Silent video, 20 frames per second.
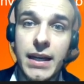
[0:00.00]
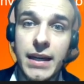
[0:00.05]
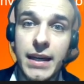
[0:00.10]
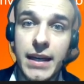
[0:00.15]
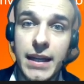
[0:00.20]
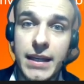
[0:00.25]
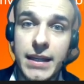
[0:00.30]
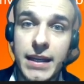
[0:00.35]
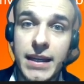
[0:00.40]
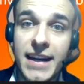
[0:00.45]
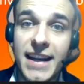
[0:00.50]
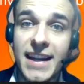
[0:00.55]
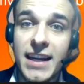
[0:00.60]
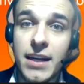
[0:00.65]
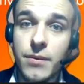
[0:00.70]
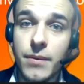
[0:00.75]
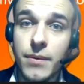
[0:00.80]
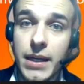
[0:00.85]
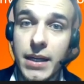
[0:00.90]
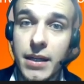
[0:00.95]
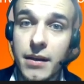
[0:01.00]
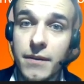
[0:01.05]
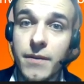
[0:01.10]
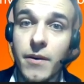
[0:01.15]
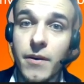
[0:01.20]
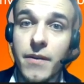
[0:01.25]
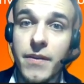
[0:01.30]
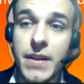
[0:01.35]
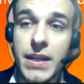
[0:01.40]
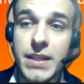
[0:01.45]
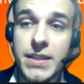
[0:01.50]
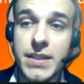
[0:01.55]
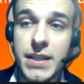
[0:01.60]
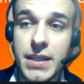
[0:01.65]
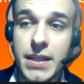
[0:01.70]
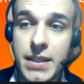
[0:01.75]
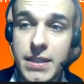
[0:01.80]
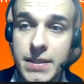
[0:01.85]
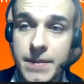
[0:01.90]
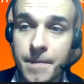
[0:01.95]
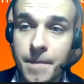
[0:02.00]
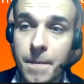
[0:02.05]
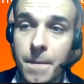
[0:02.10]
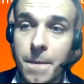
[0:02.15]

19, and 20 for 6 years,